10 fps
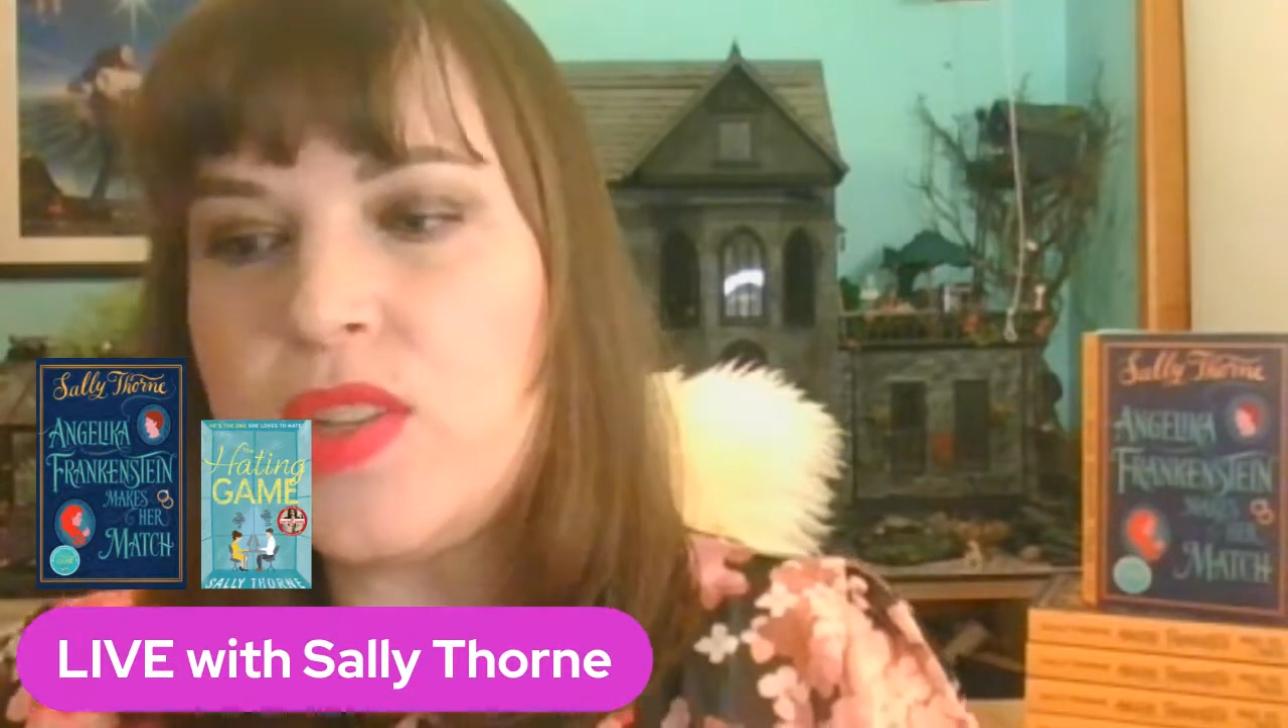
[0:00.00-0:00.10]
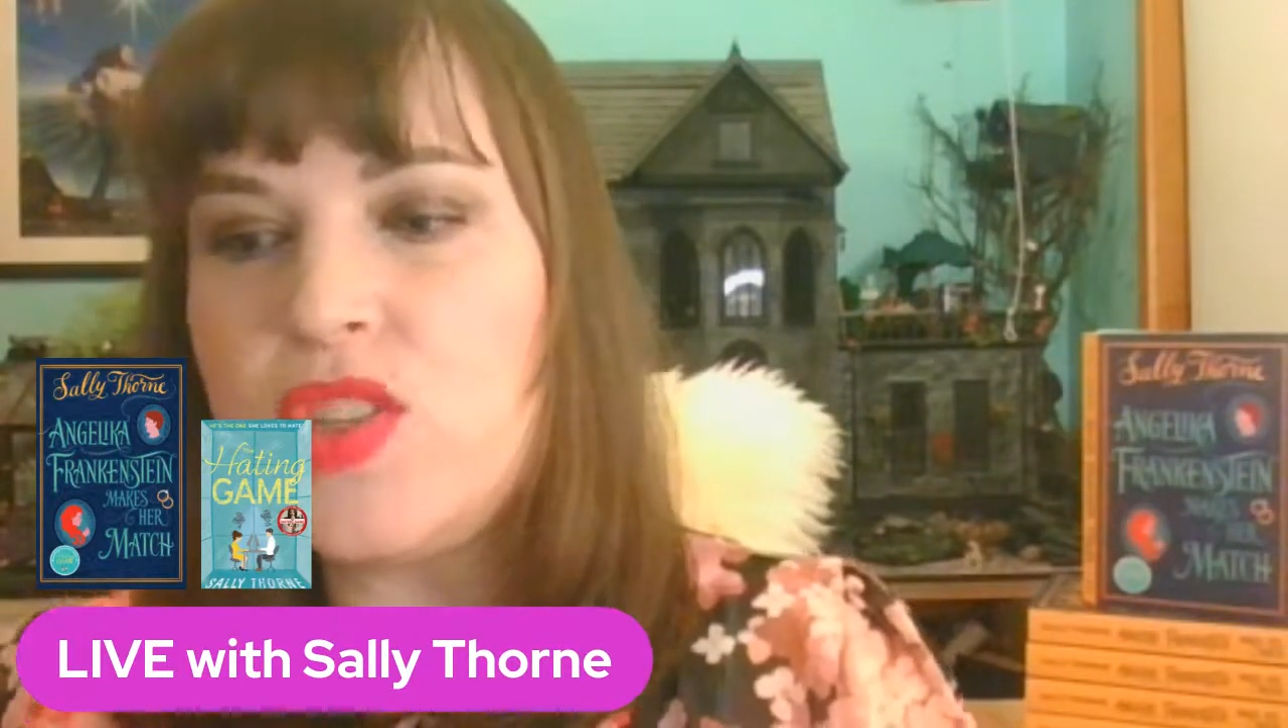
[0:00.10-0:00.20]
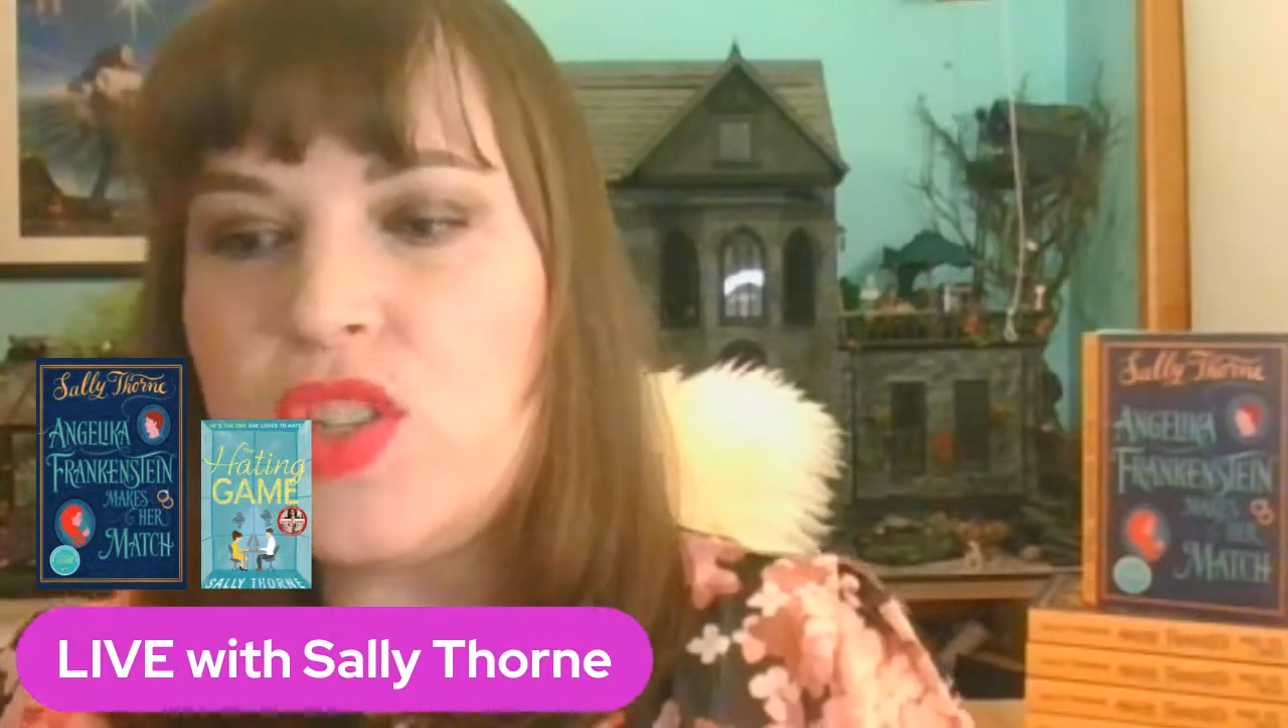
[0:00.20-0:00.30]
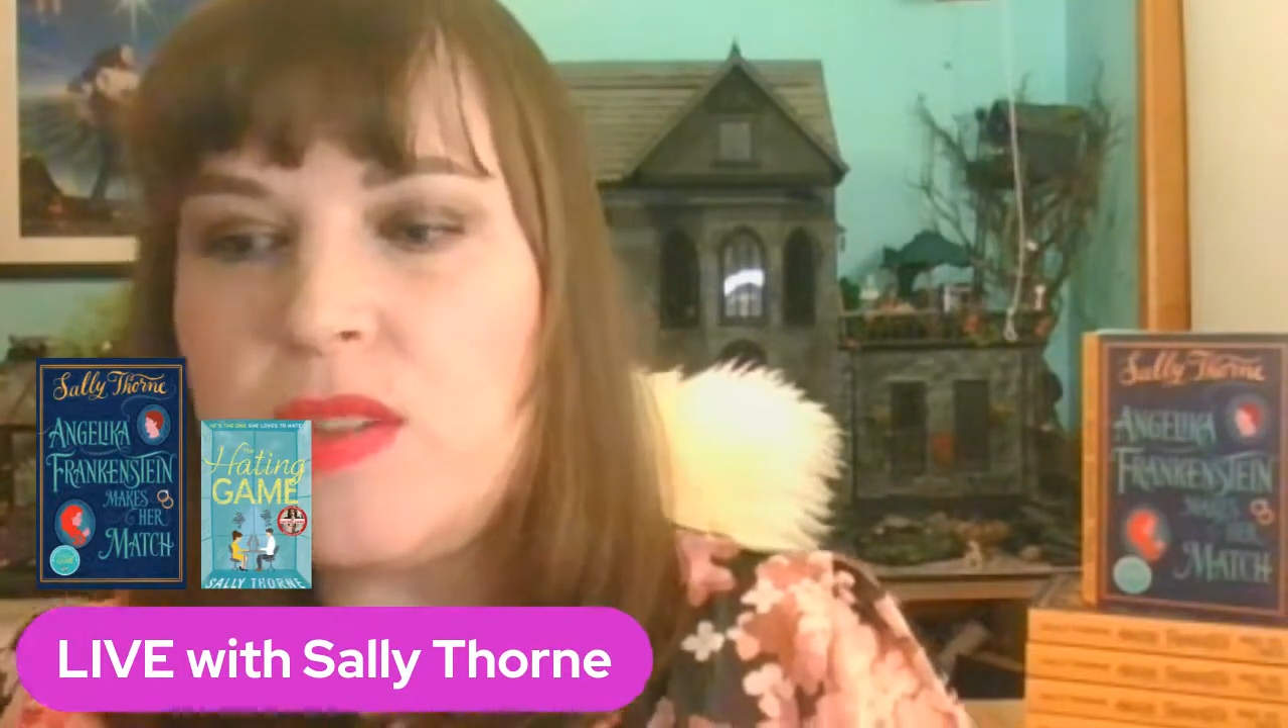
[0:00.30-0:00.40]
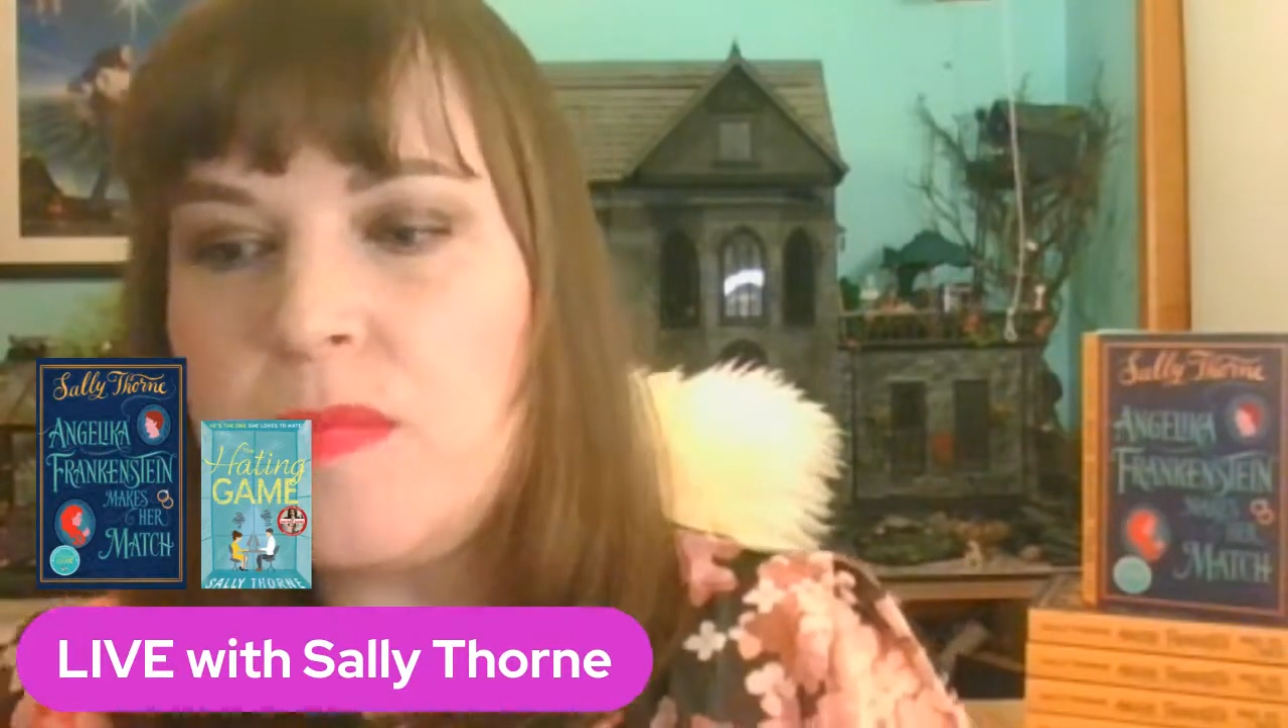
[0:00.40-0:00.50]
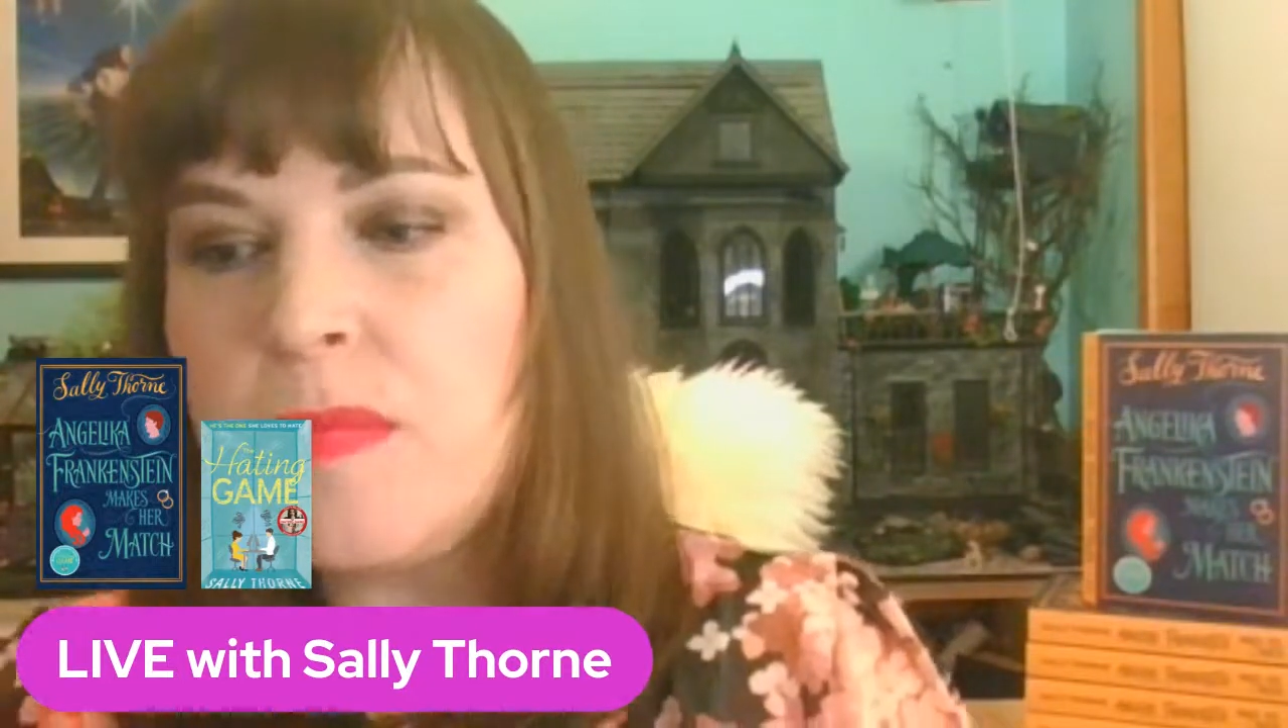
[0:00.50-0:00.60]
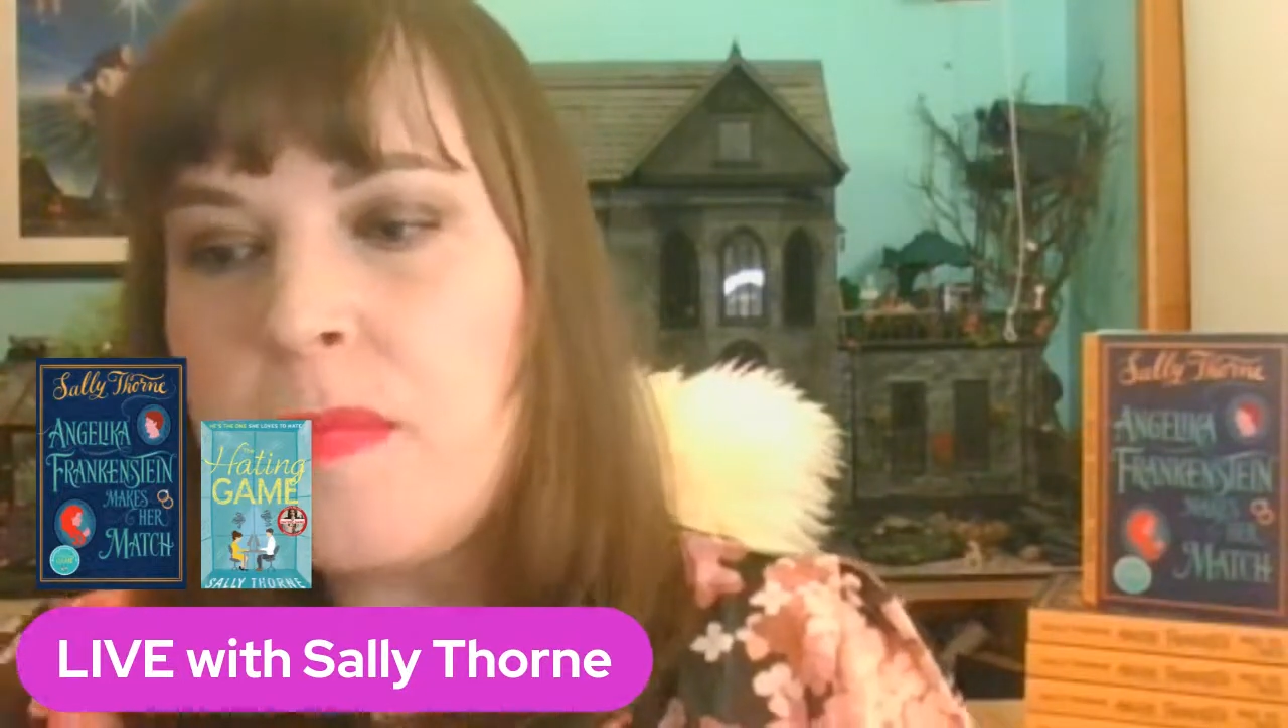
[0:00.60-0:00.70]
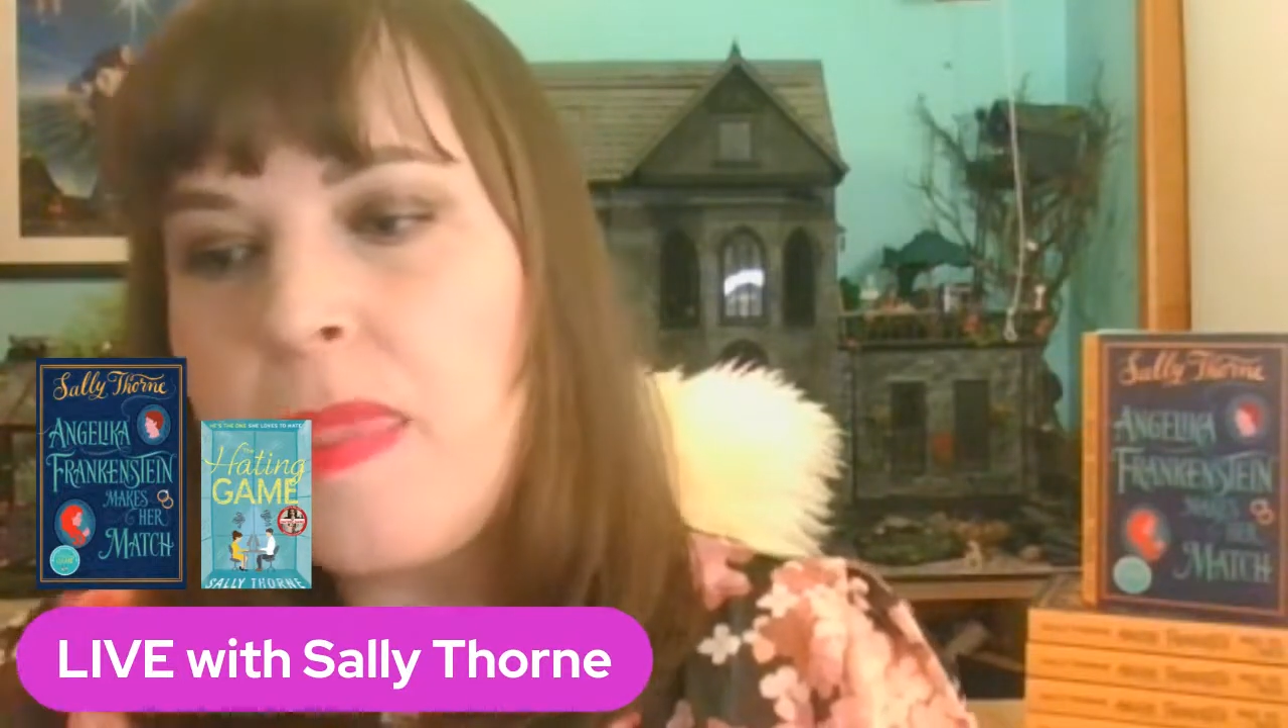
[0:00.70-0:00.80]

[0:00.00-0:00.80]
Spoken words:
question.